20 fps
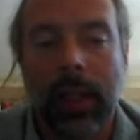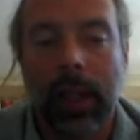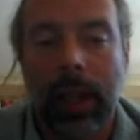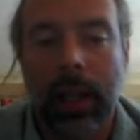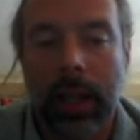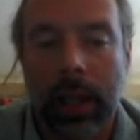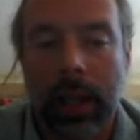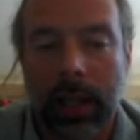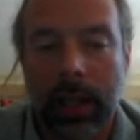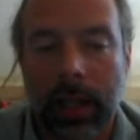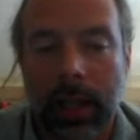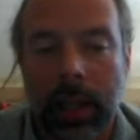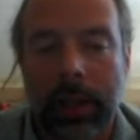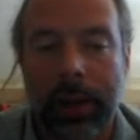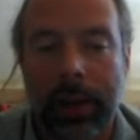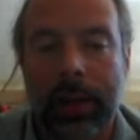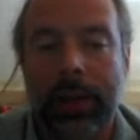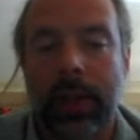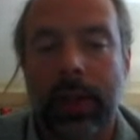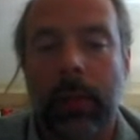and
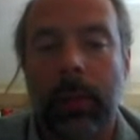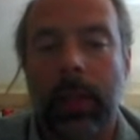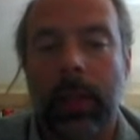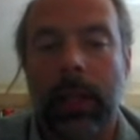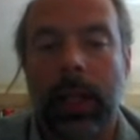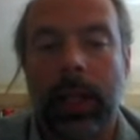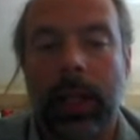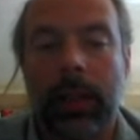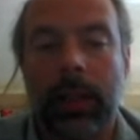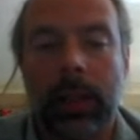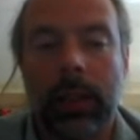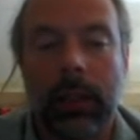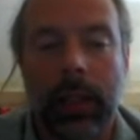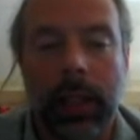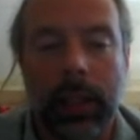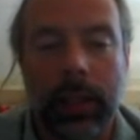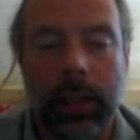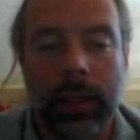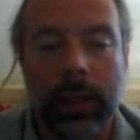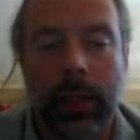there are some redundant
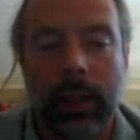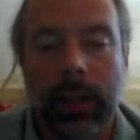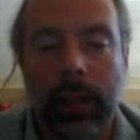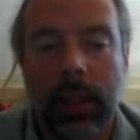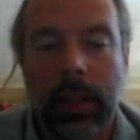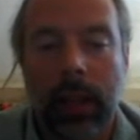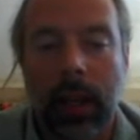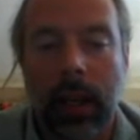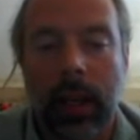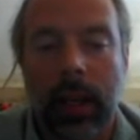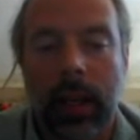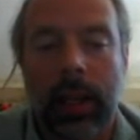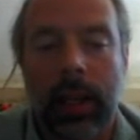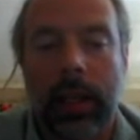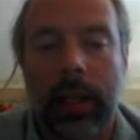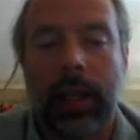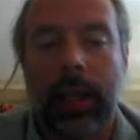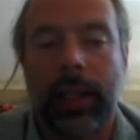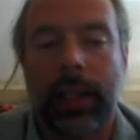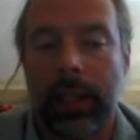links
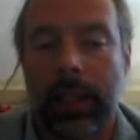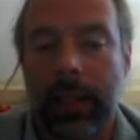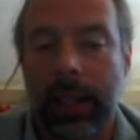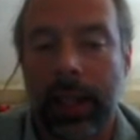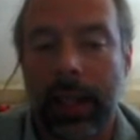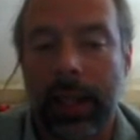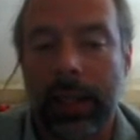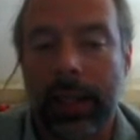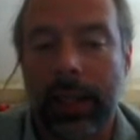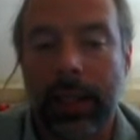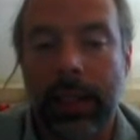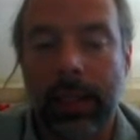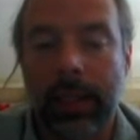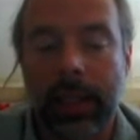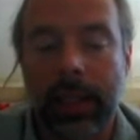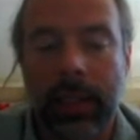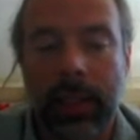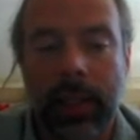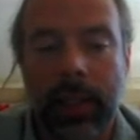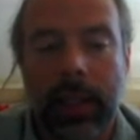connecting the
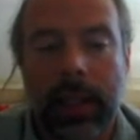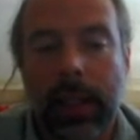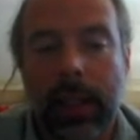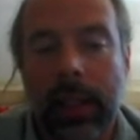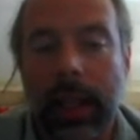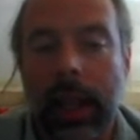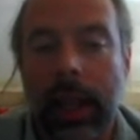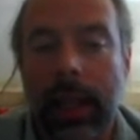entities. And the